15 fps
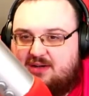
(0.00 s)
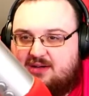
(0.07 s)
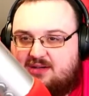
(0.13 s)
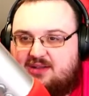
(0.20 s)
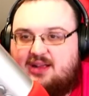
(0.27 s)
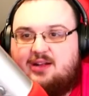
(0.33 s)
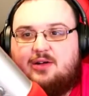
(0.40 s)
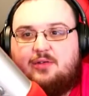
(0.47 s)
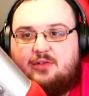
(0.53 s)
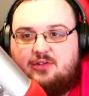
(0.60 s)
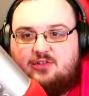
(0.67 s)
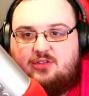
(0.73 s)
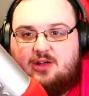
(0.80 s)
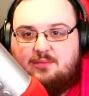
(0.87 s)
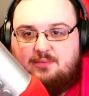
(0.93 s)
Because I know there's
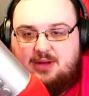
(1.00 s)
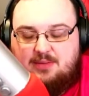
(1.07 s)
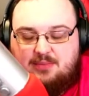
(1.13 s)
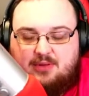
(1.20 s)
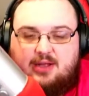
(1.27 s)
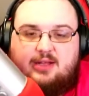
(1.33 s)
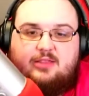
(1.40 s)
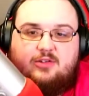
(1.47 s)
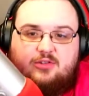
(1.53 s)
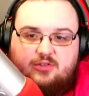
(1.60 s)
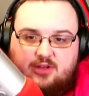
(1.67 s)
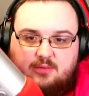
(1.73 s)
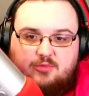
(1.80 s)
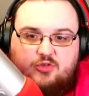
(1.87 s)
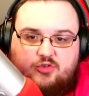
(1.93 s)
some people, like there's
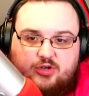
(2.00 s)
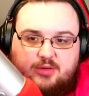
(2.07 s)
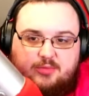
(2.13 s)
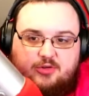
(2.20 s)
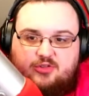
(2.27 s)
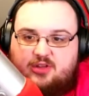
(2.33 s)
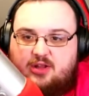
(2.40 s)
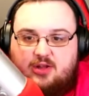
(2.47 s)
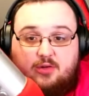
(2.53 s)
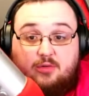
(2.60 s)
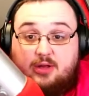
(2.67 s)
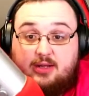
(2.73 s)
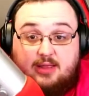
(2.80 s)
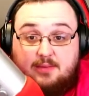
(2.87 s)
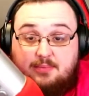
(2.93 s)
some streamers that don't
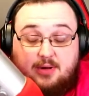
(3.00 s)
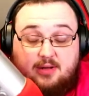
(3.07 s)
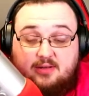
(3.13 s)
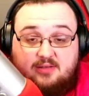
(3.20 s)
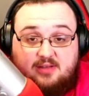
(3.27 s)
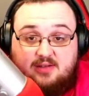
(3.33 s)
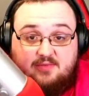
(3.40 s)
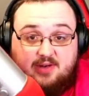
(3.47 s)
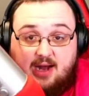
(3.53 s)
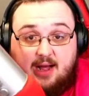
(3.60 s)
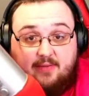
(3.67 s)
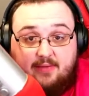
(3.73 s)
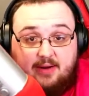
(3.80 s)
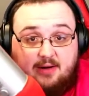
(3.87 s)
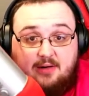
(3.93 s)
like the buttons even
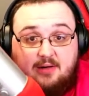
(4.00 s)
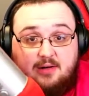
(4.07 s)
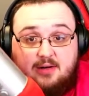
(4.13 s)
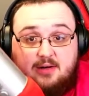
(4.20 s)
on there,